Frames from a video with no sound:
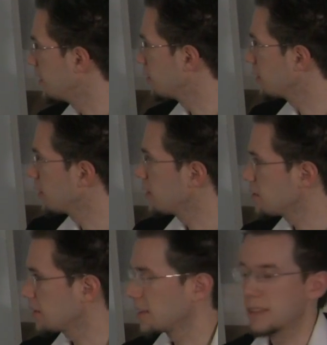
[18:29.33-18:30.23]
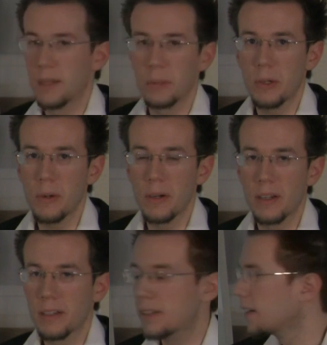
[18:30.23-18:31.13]
Even though you're using the same
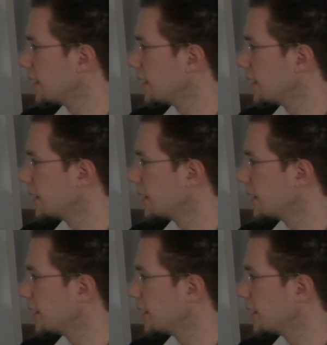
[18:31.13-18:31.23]
chord,